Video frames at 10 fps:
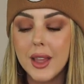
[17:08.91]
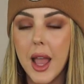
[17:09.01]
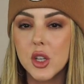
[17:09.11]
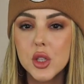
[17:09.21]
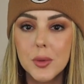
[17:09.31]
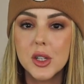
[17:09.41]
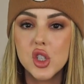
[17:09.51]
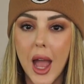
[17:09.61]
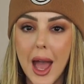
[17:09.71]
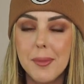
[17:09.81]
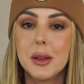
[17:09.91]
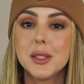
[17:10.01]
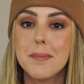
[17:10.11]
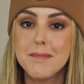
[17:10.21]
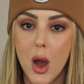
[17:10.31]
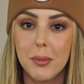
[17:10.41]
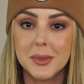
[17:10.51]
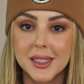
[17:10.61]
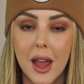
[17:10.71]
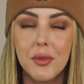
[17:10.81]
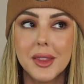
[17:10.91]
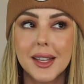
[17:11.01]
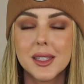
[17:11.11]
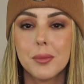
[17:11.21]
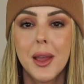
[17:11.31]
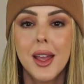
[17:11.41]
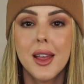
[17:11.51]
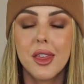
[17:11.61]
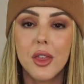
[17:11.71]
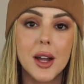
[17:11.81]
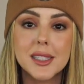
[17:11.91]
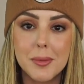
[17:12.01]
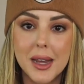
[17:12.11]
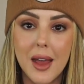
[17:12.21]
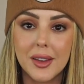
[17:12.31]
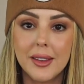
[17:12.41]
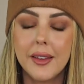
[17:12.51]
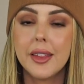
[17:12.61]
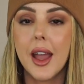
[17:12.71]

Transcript: I just want to chat about some mom stuff and like some thoughts I've been having lately.